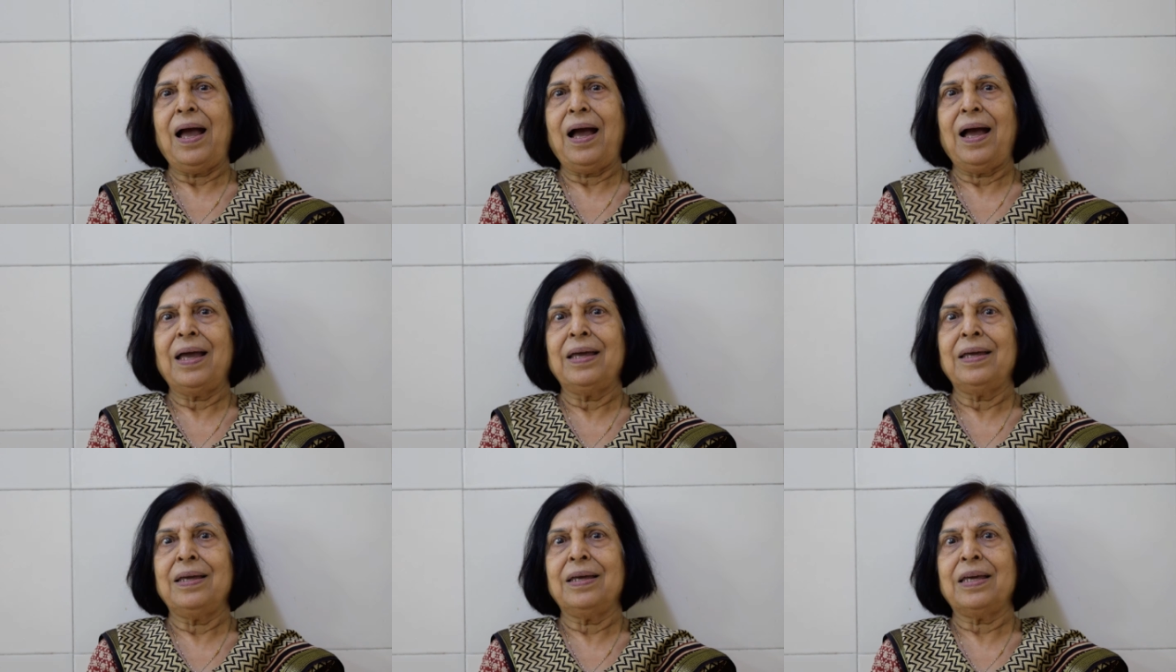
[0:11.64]

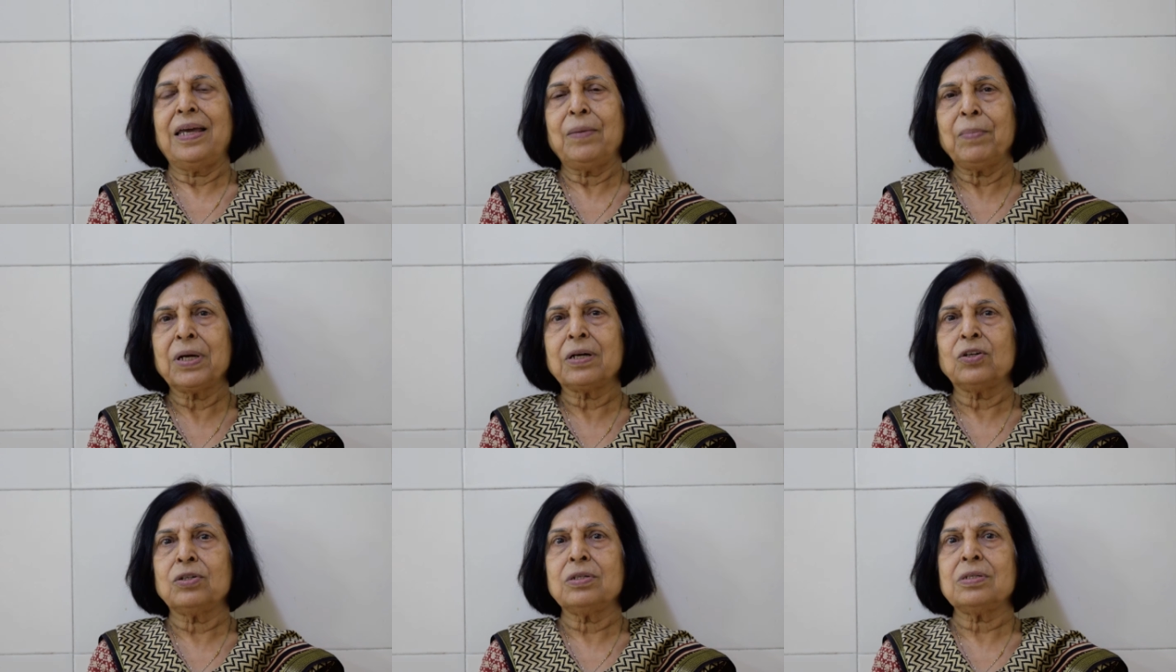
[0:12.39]
I came
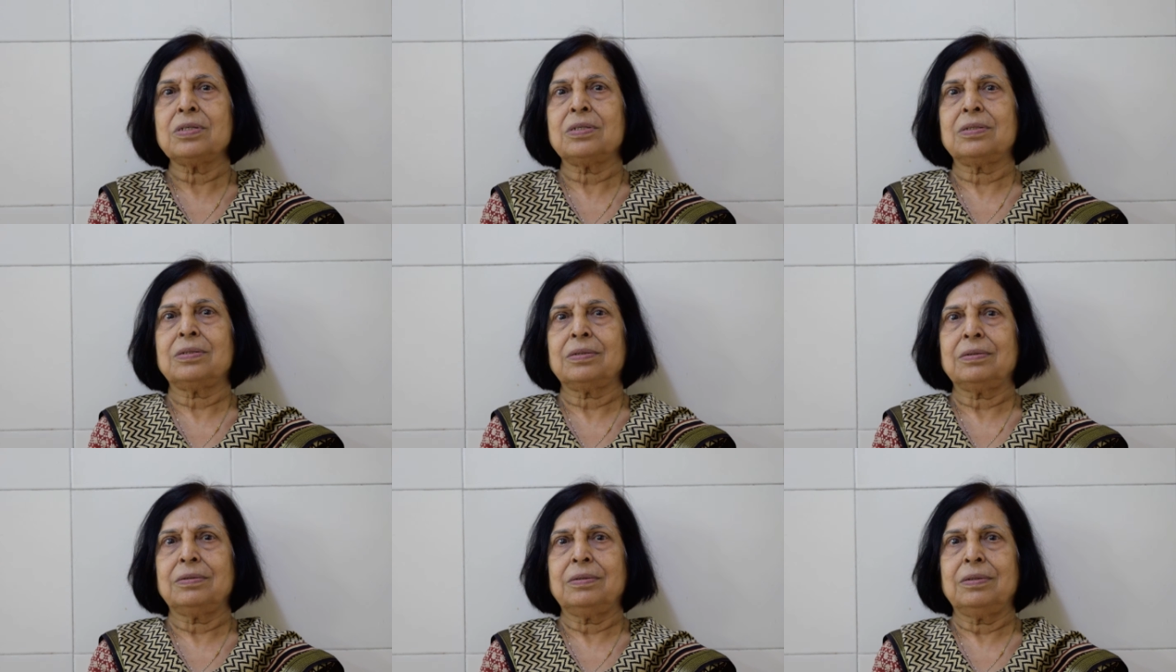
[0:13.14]
across
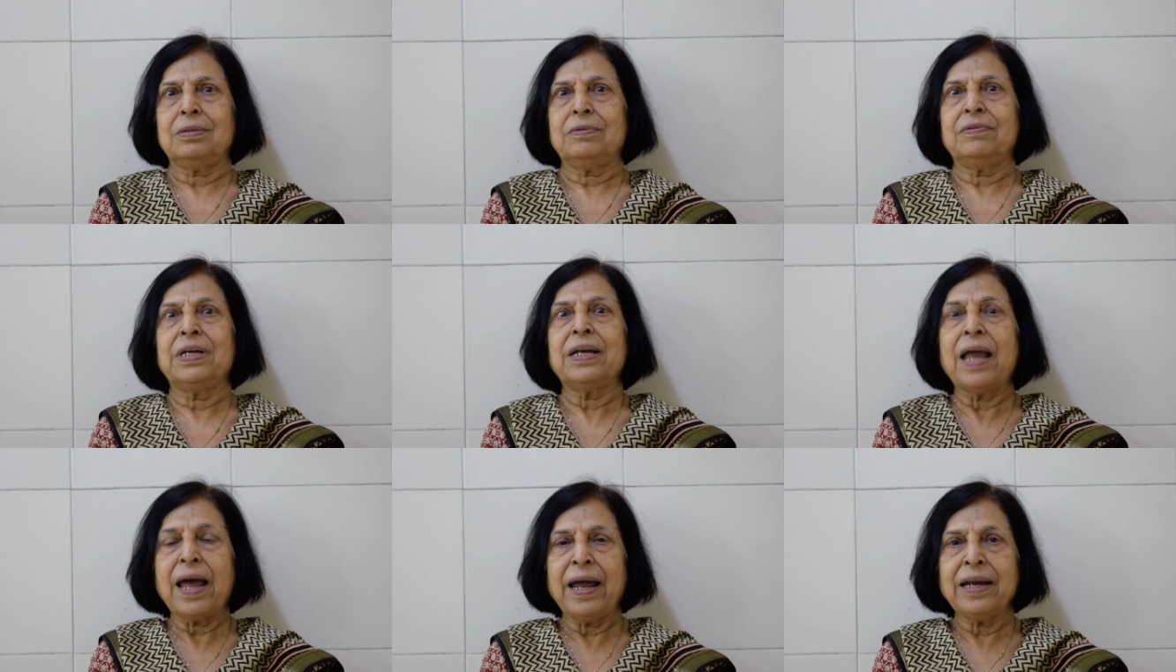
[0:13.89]
an
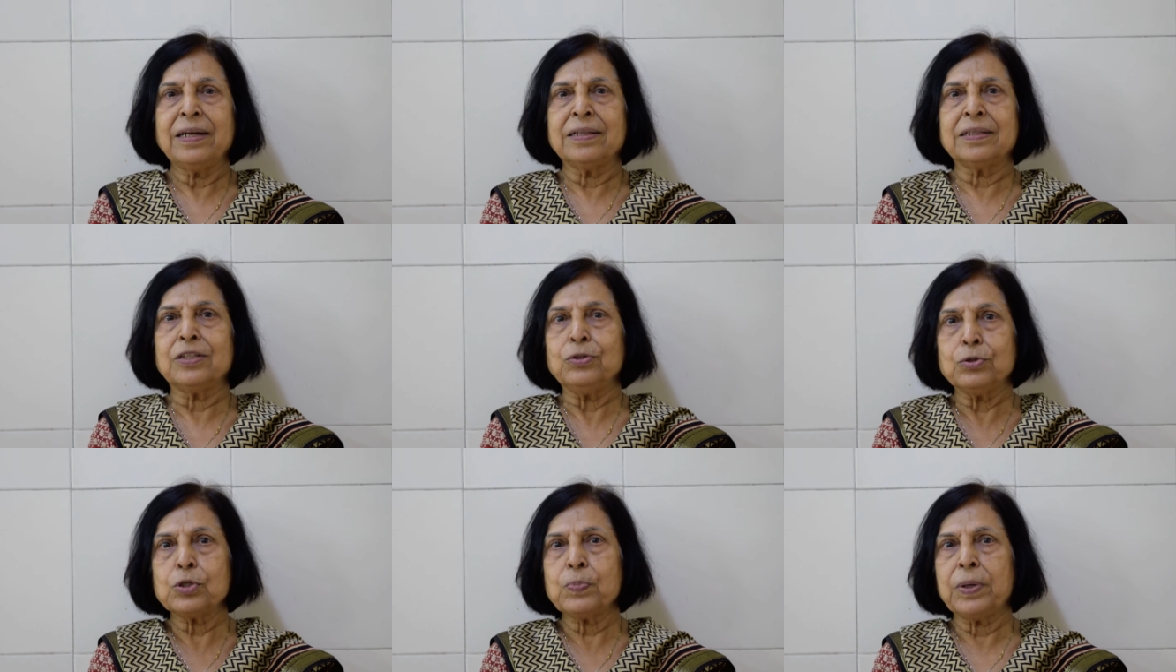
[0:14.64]
ad in the
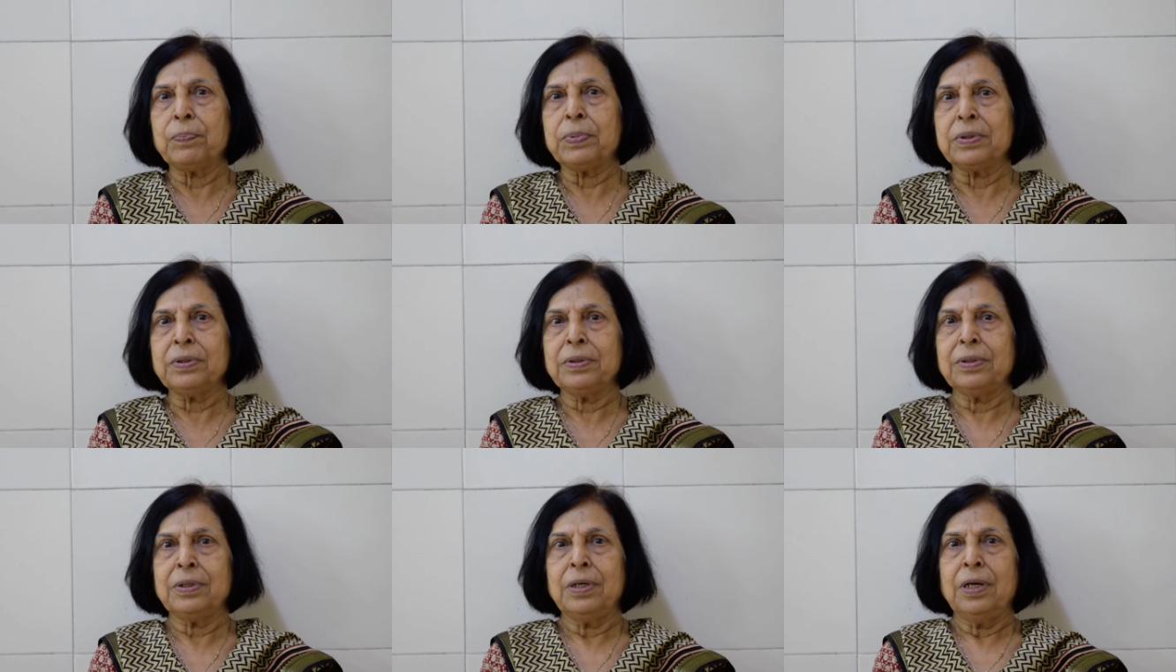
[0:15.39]
newspaper
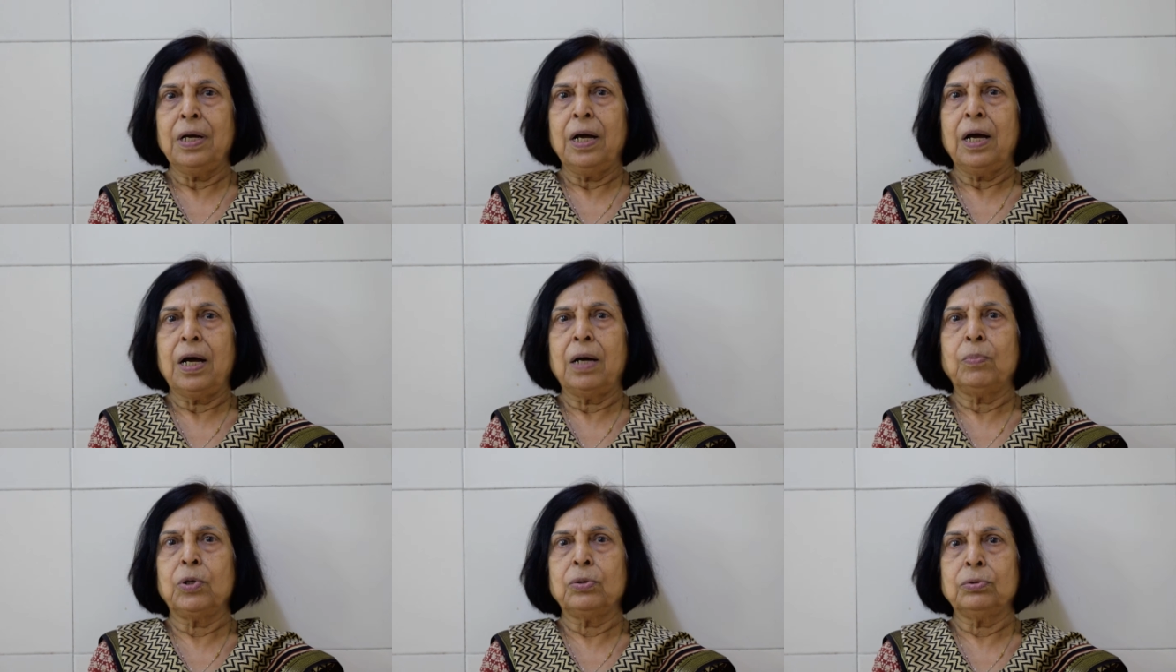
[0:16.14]

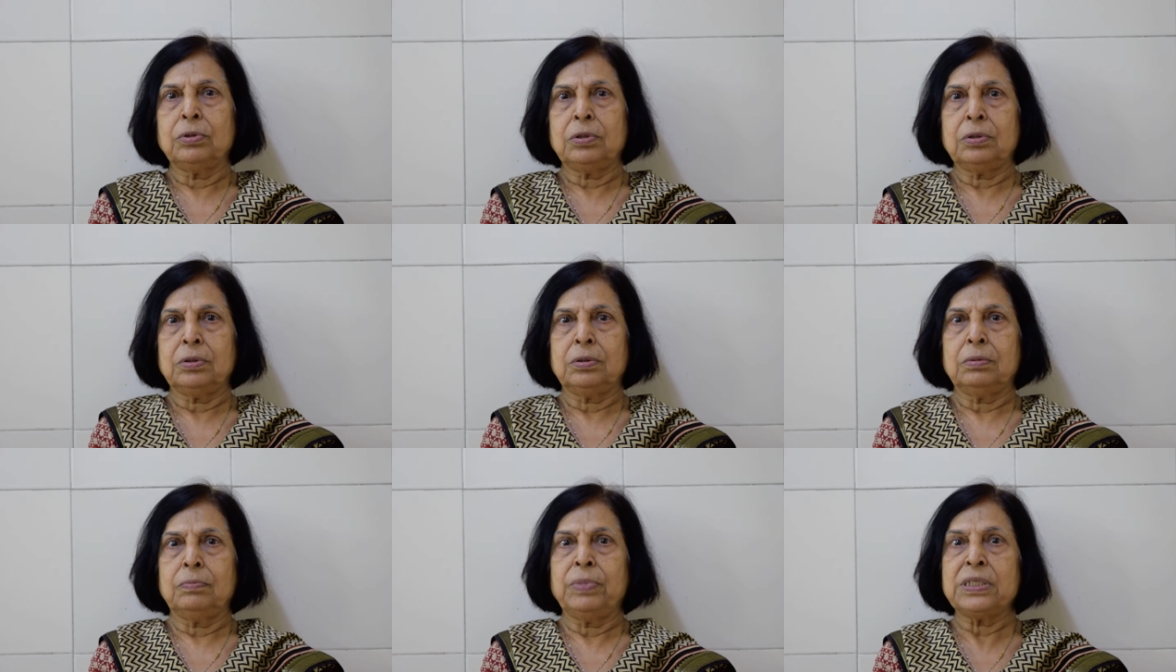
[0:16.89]
about
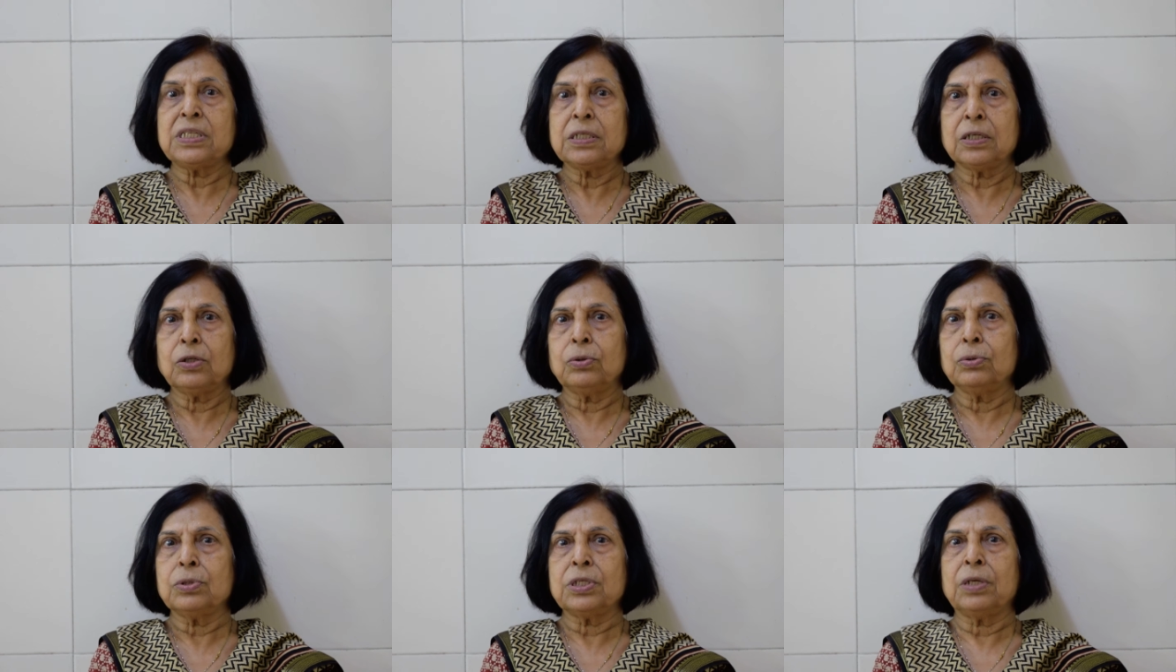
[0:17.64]
basic
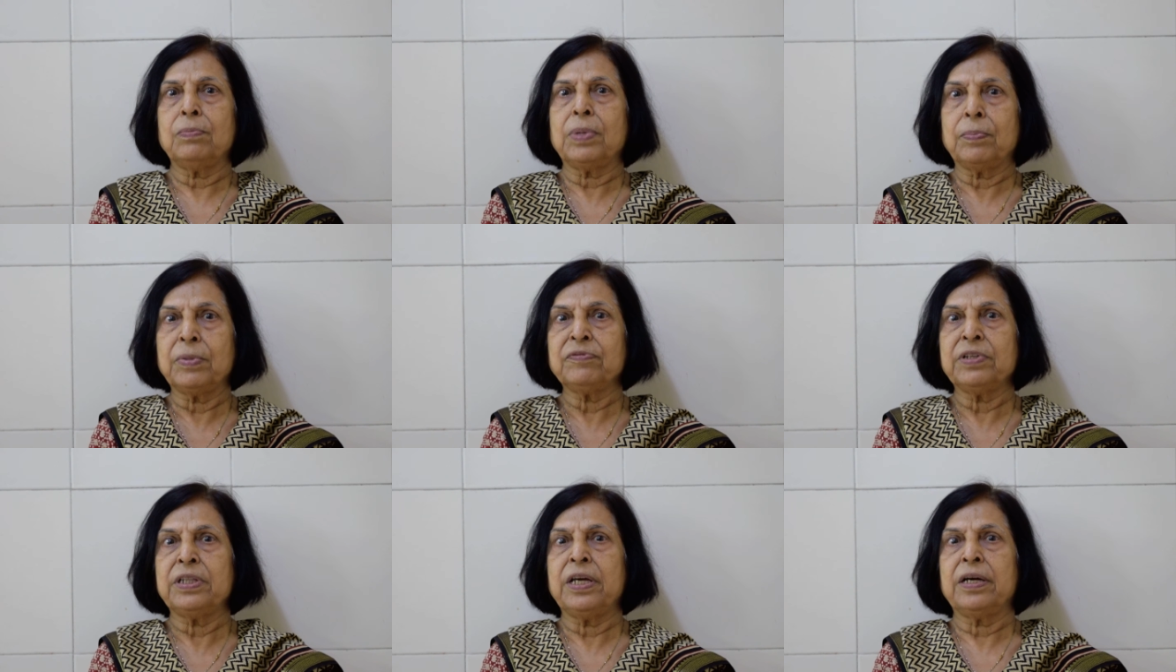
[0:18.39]
course in Brahma
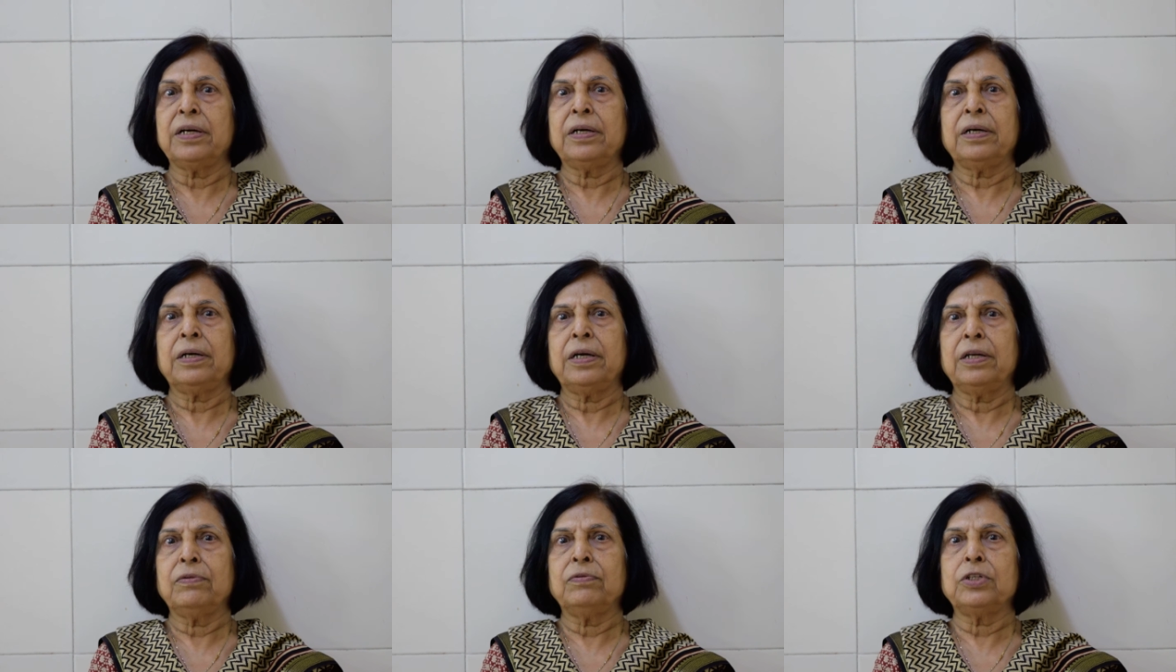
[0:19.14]
Vidya
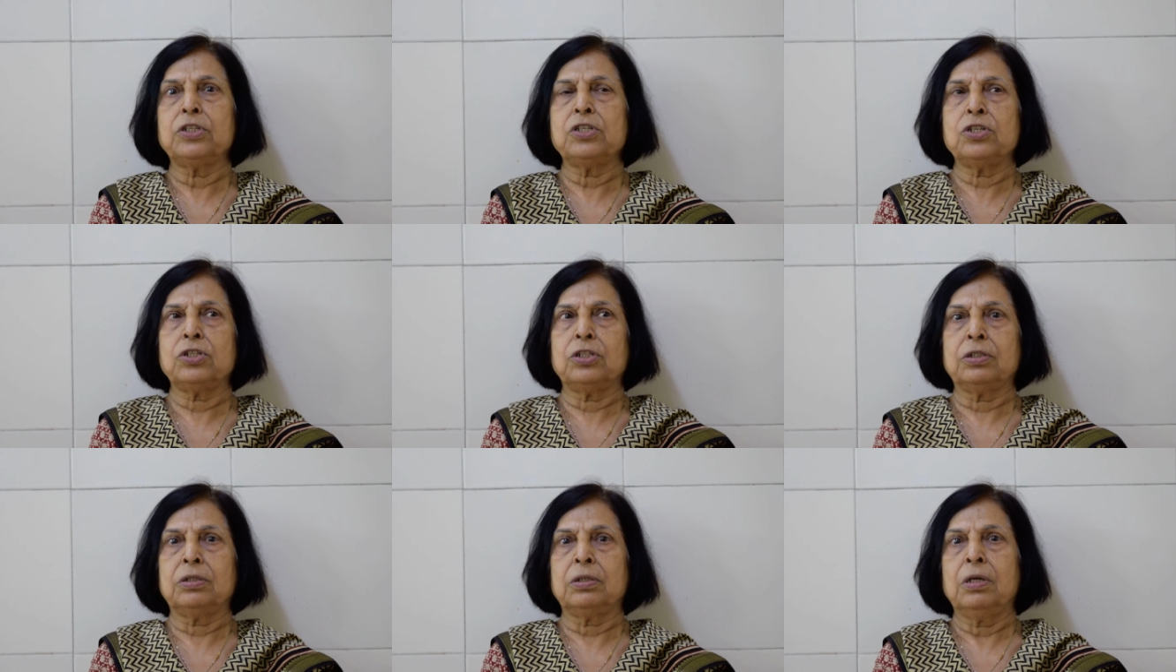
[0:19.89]
in which uh,